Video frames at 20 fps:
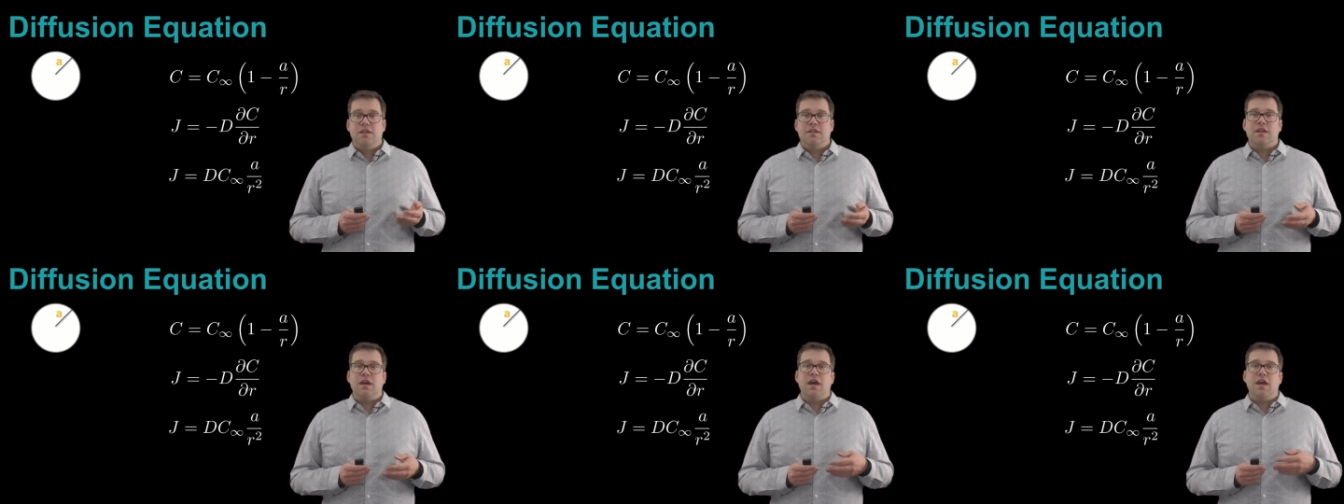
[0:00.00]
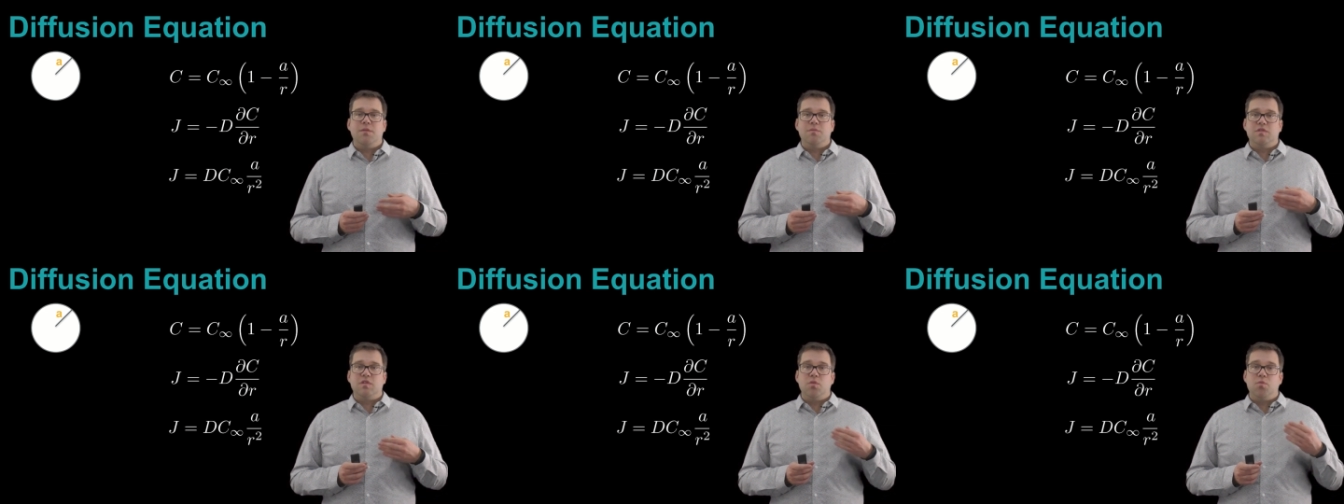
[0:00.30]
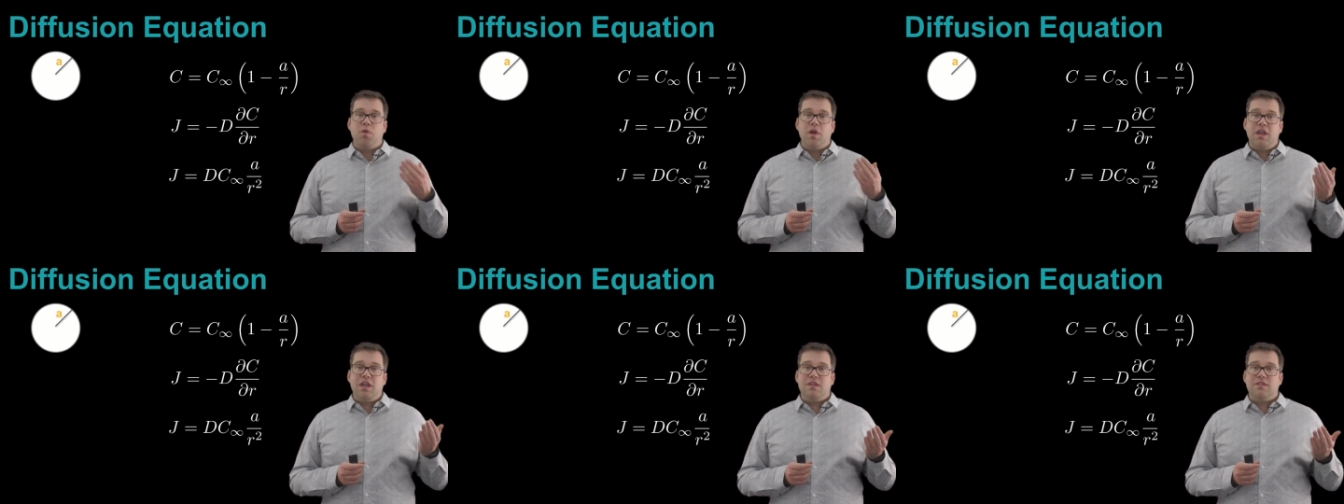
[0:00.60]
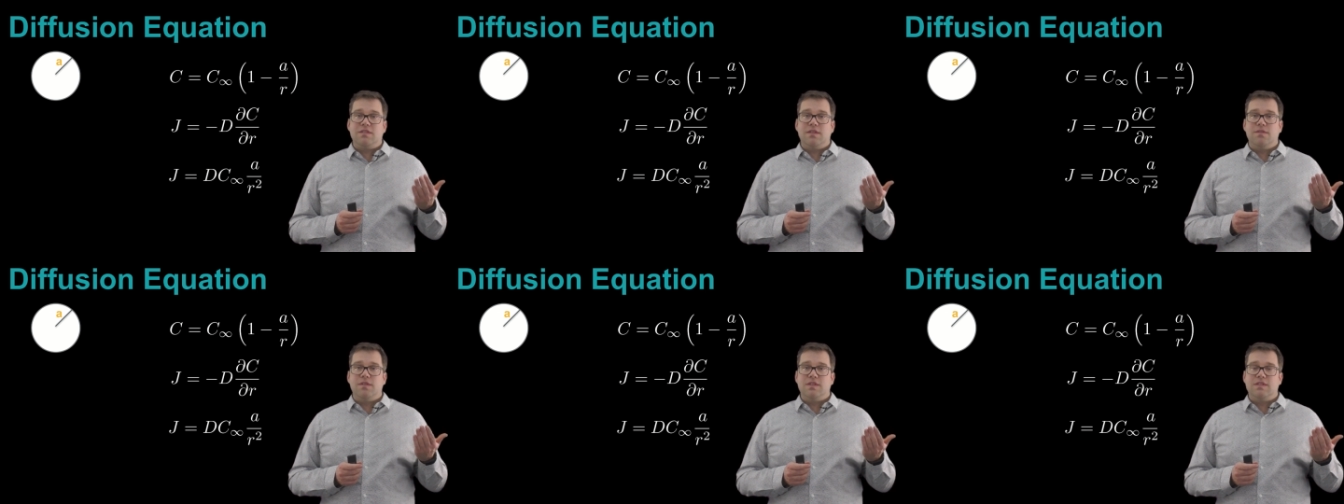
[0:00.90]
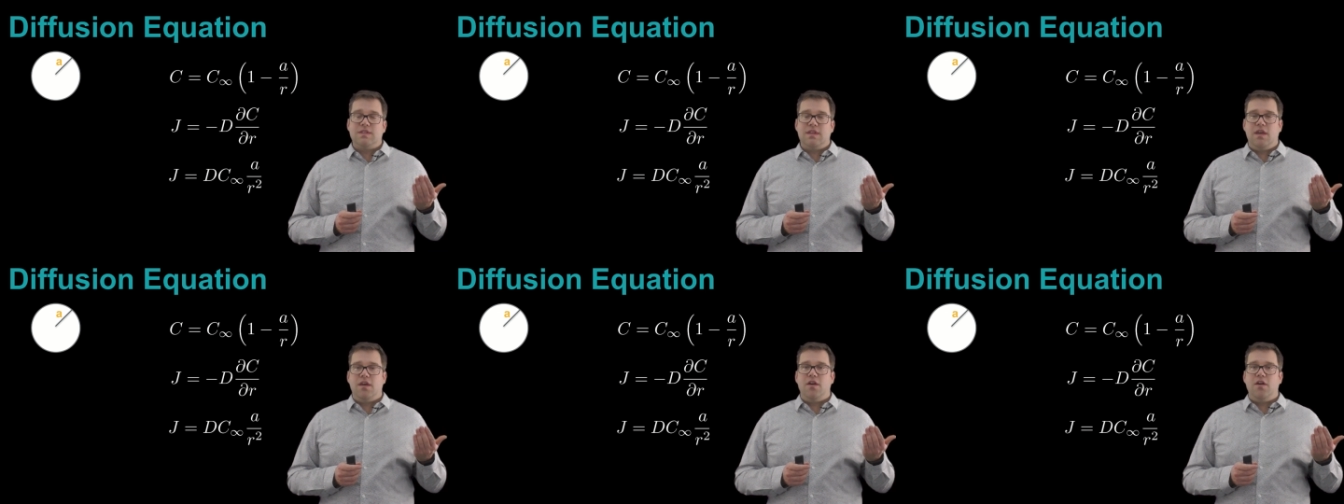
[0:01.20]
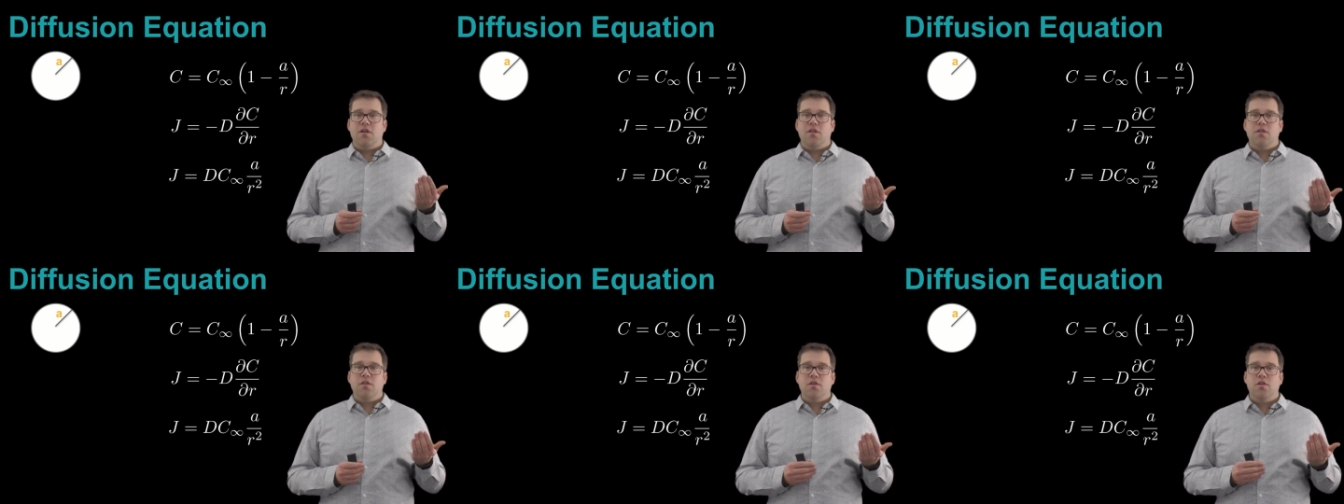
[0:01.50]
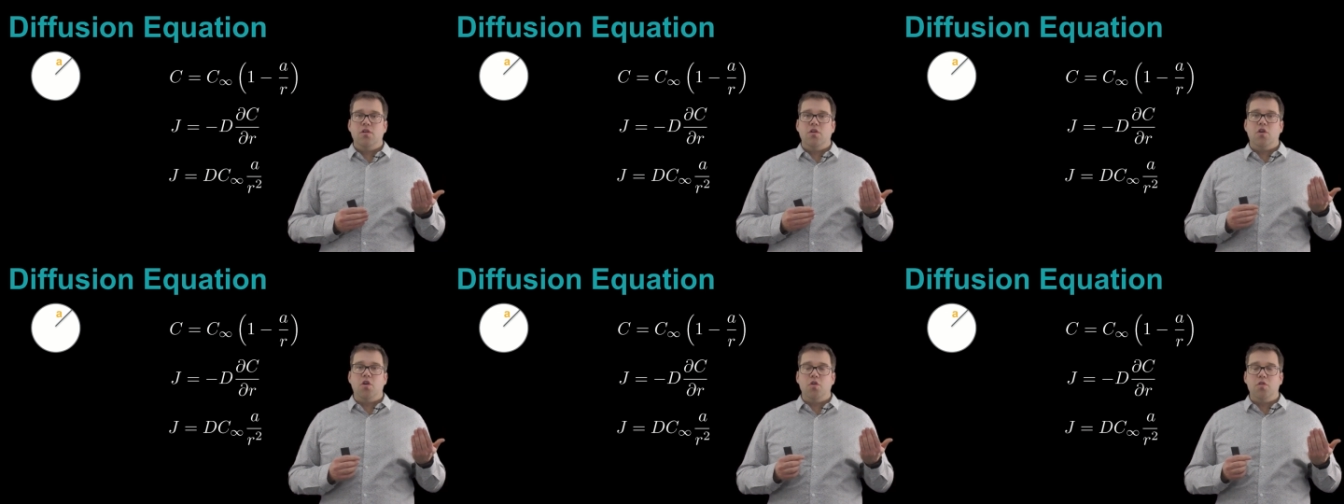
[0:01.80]
times the radius of the cell
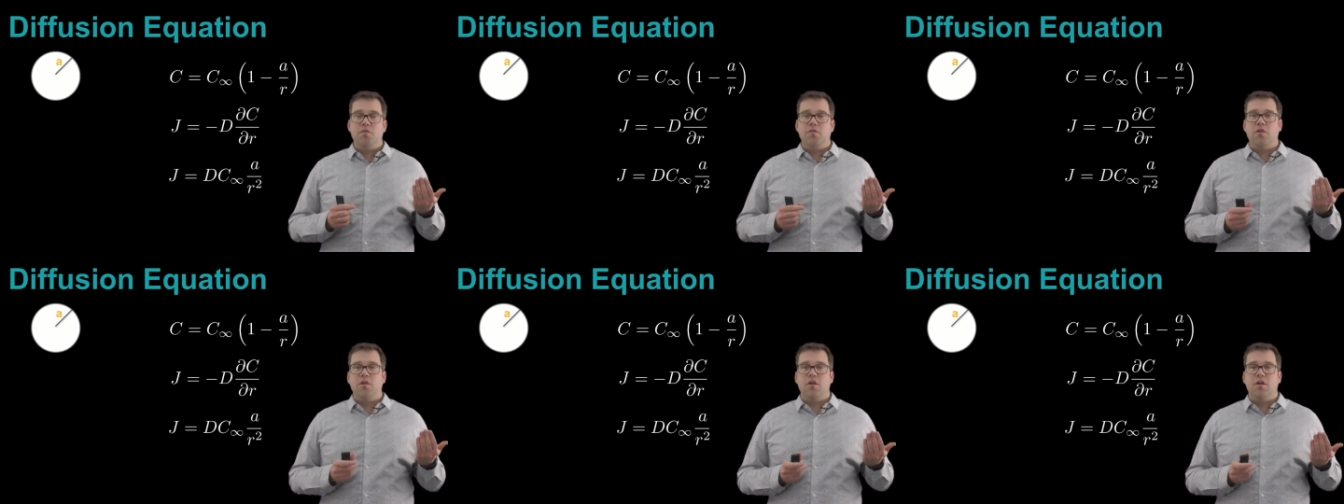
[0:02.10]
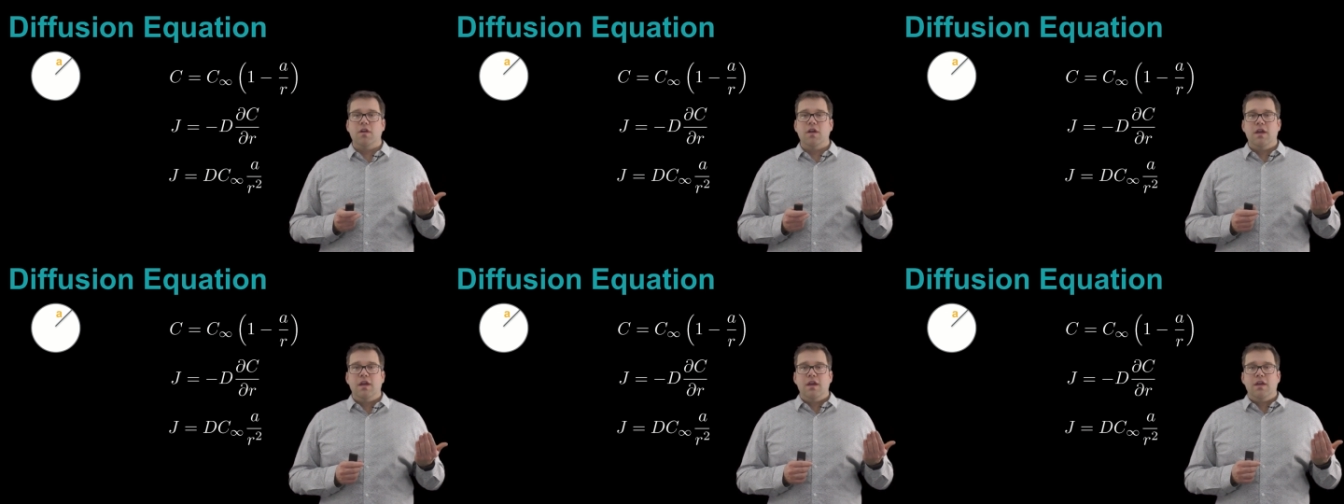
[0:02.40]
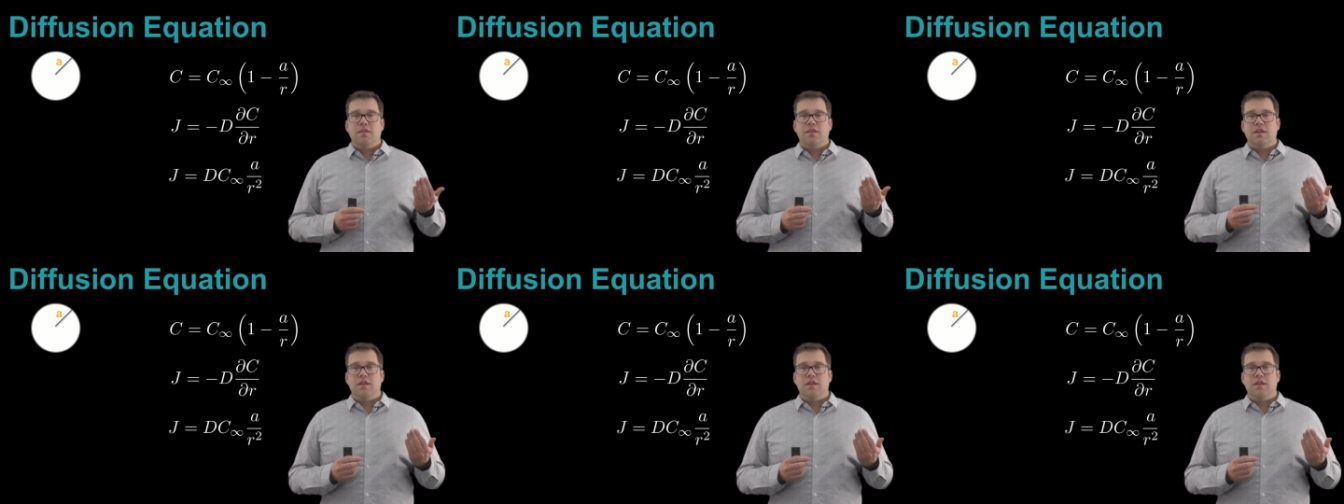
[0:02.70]
over